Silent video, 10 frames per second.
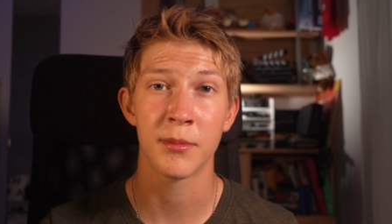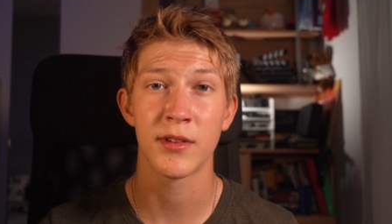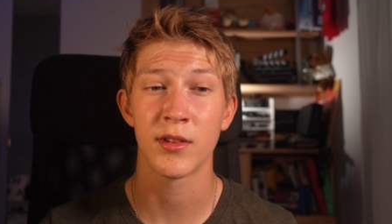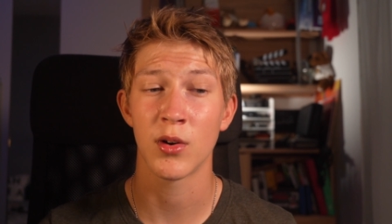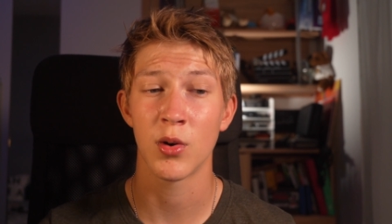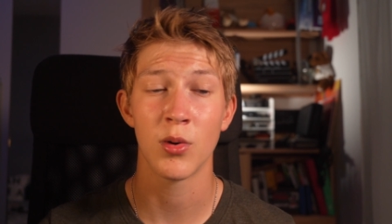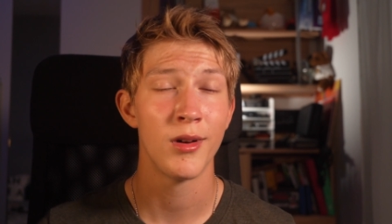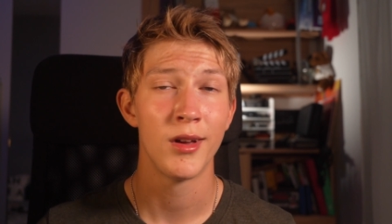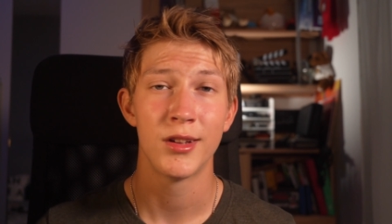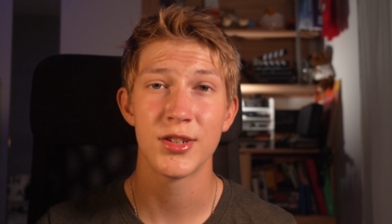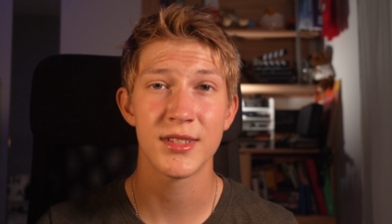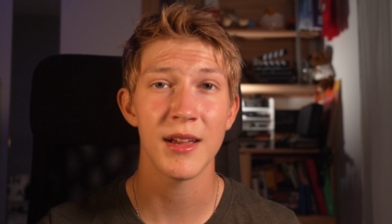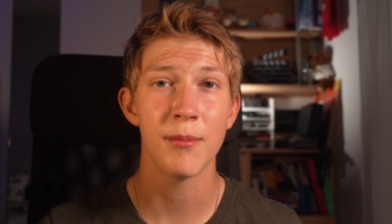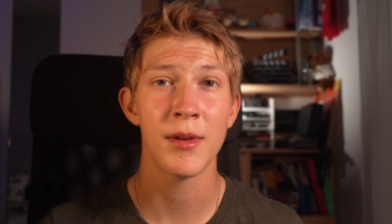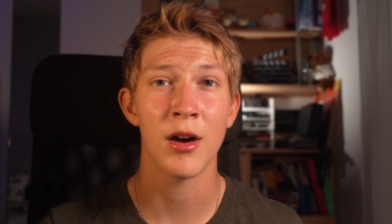So just
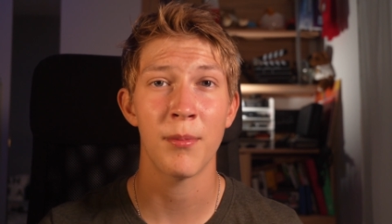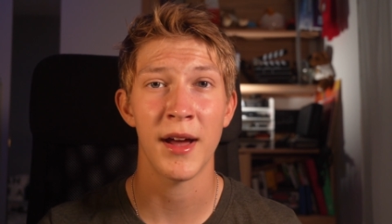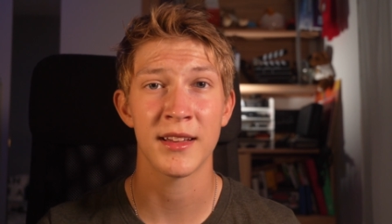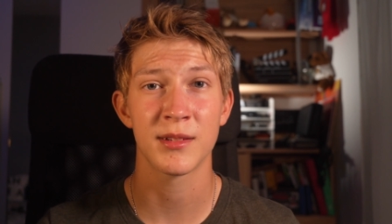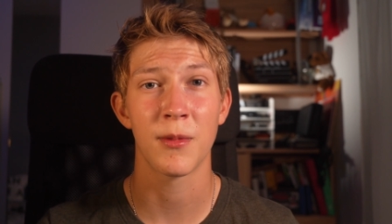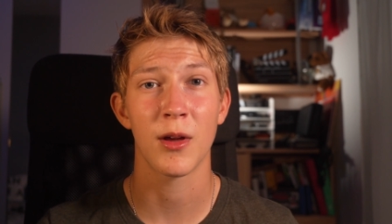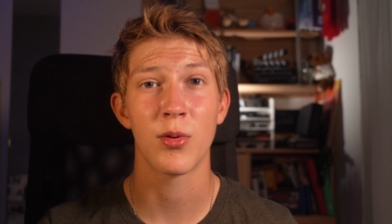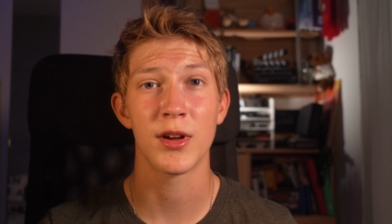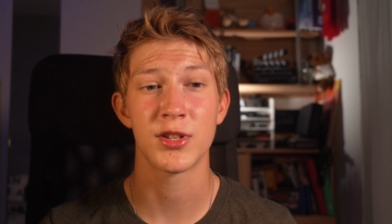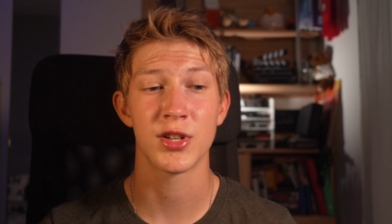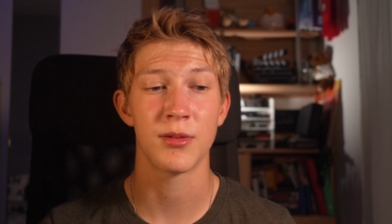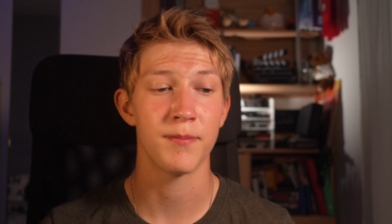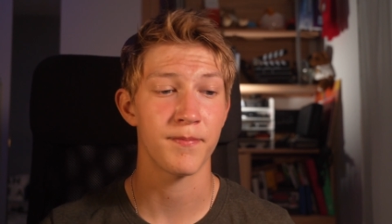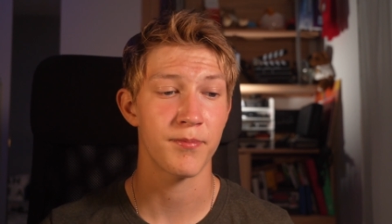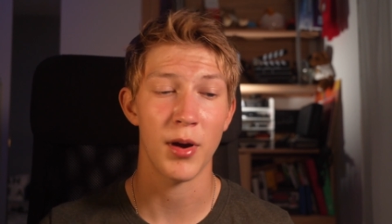hit me up, ask me the
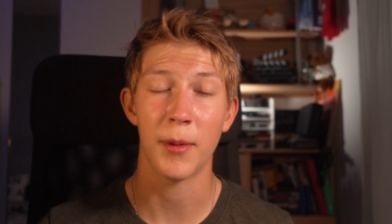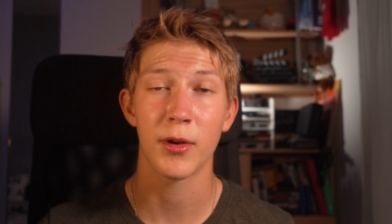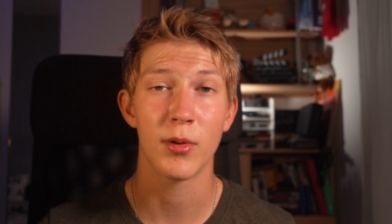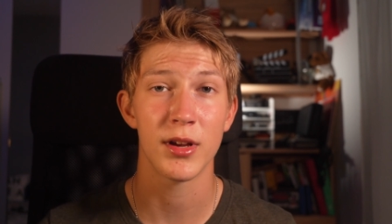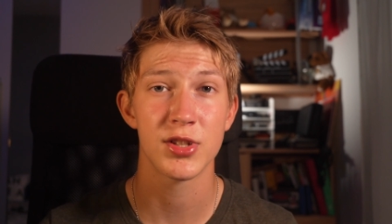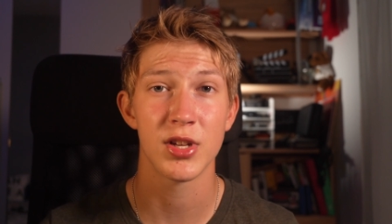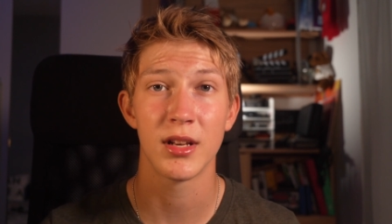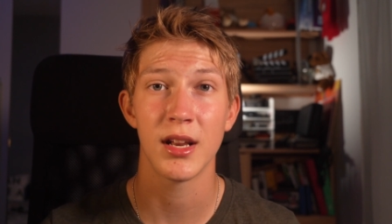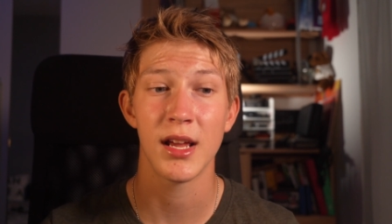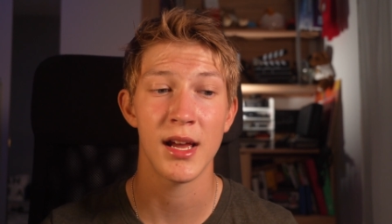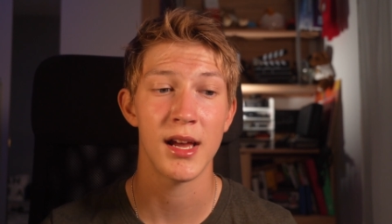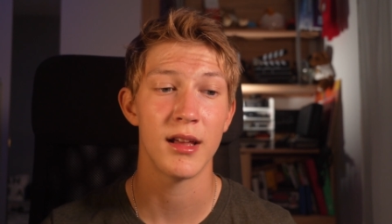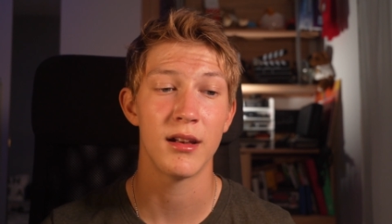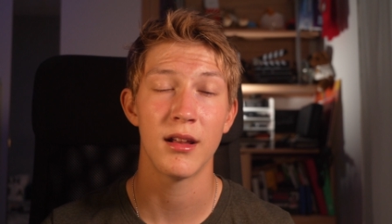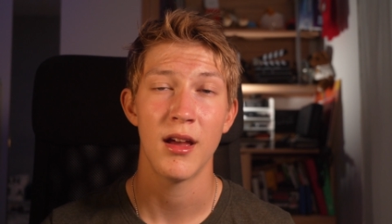question, pop the question,
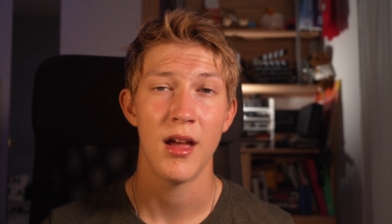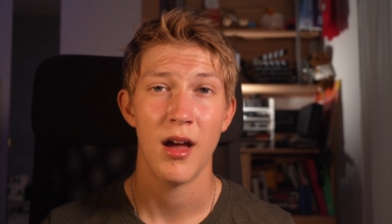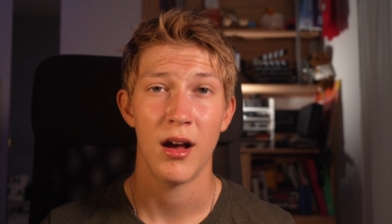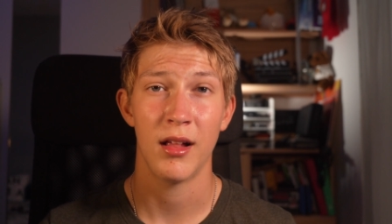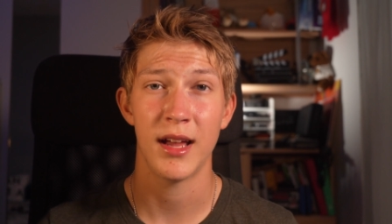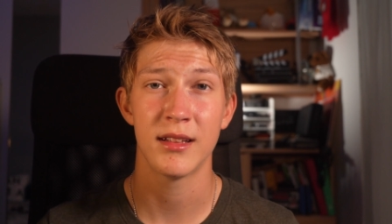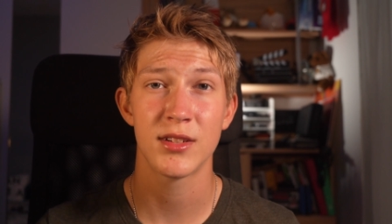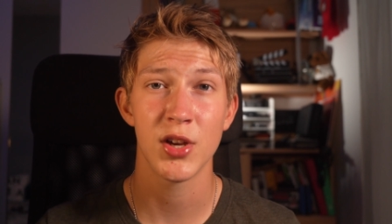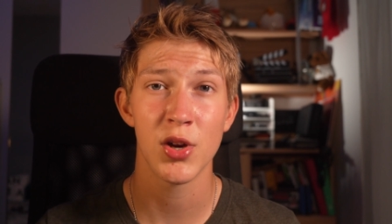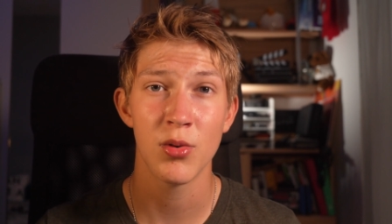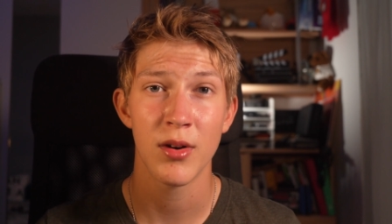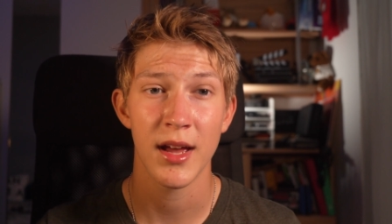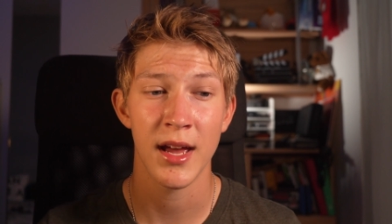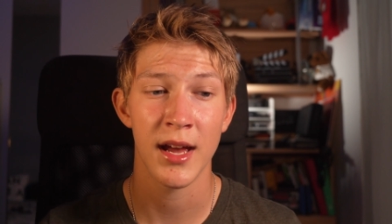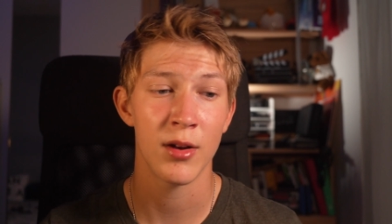and I'll answer you,
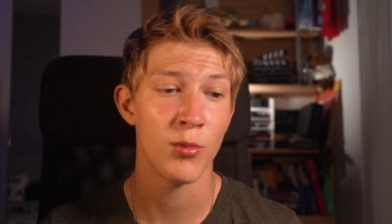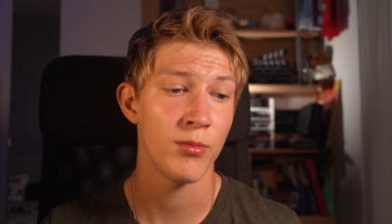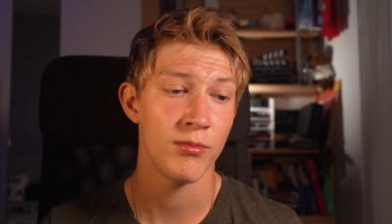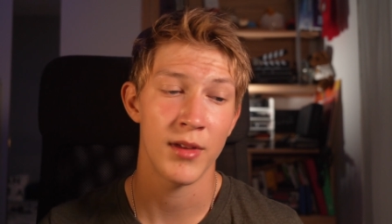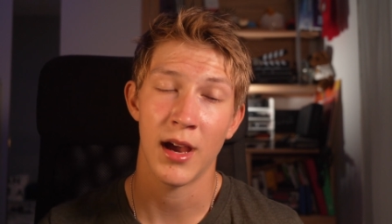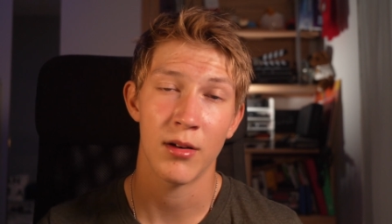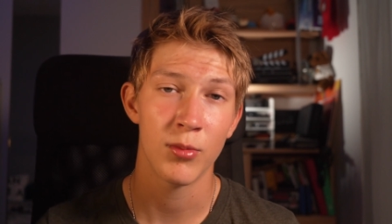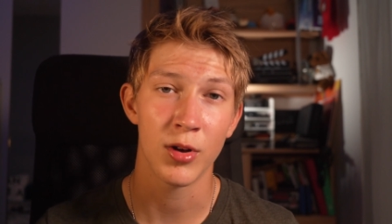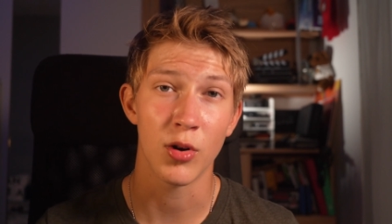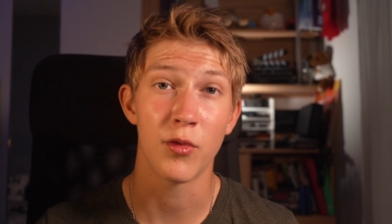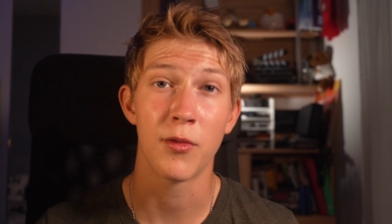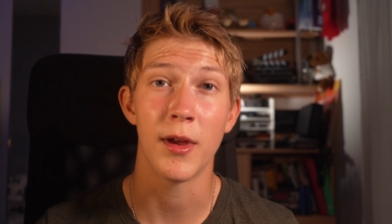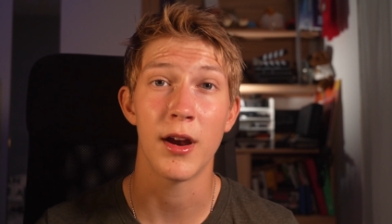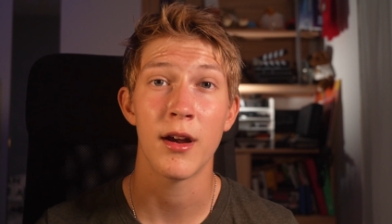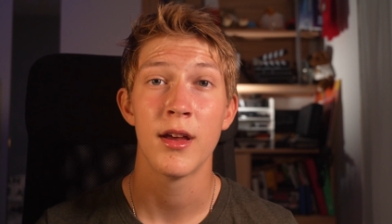and yeah, we'll go from there.